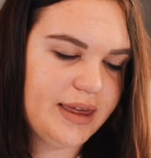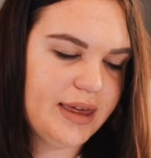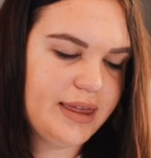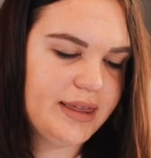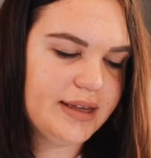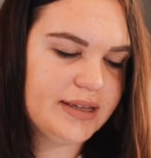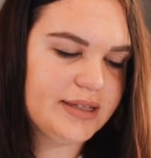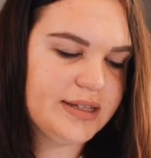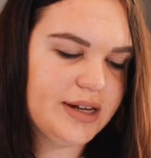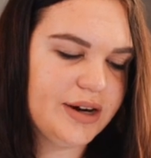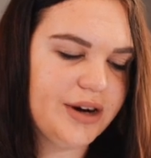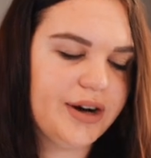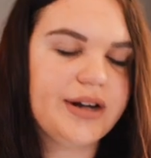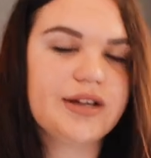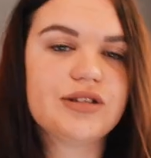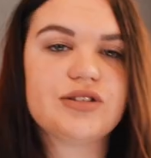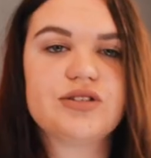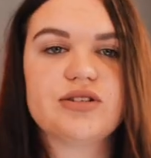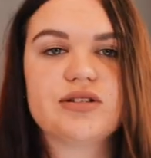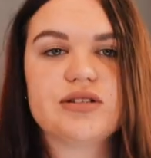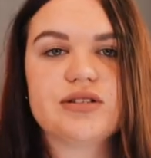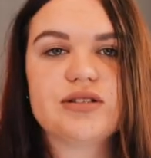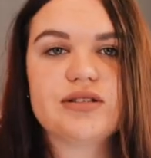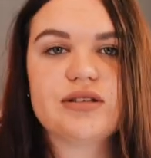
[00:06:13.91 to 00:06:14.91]
And this here
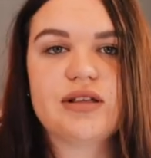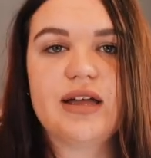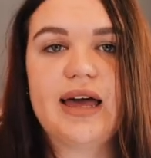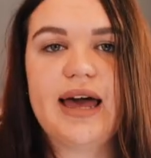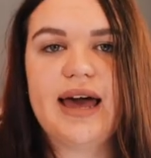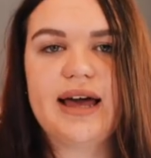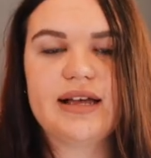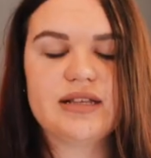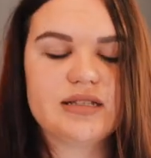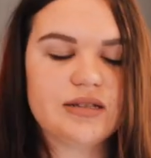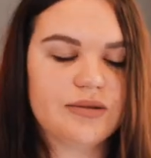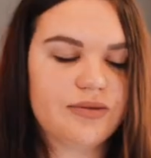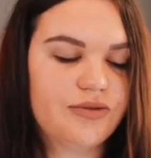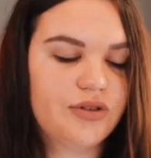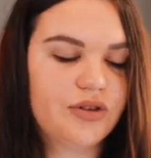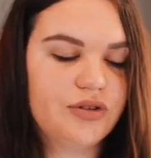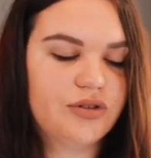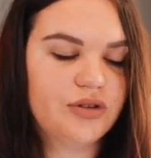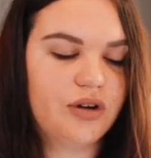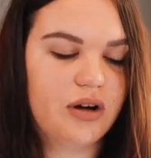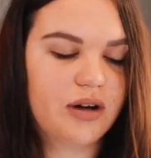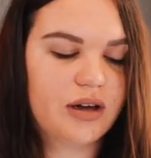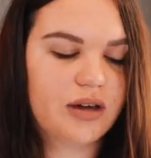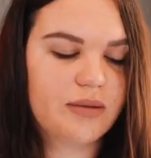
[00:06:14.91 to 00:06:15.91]
is just has a
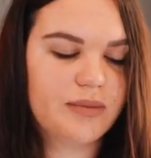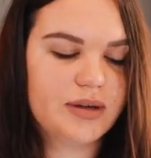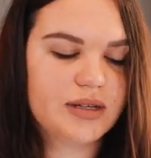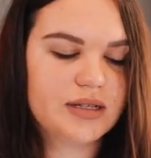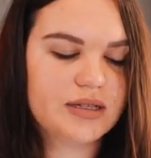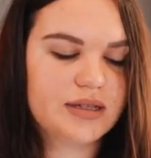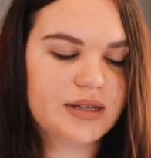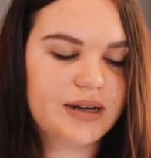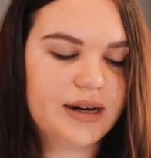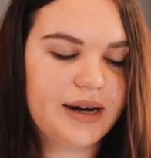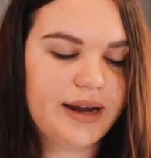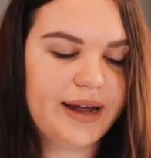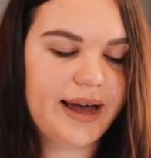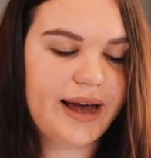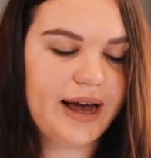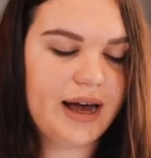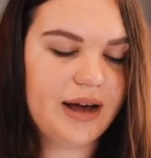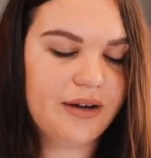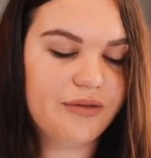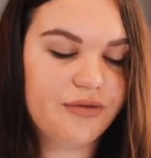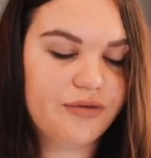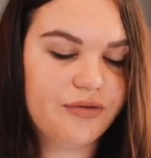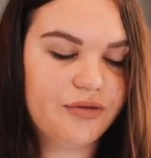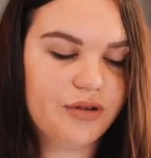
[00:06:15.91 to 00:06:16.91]
few documents that I
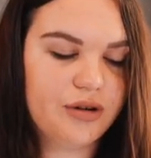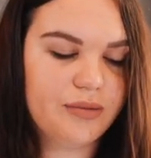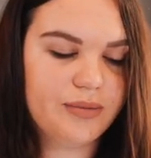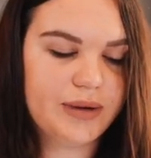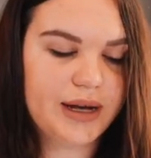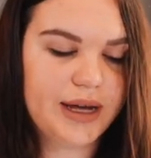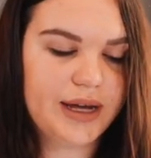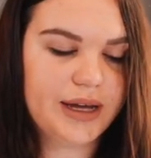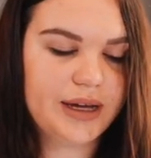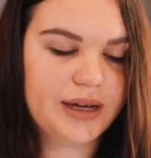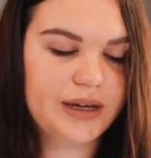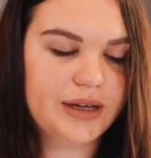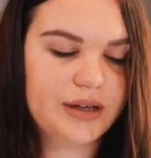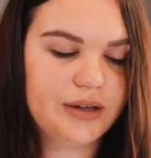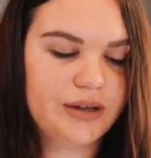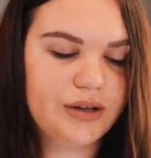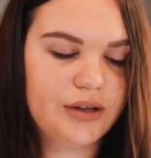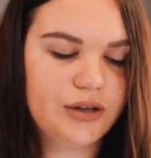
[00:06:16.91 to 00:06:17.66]
have for my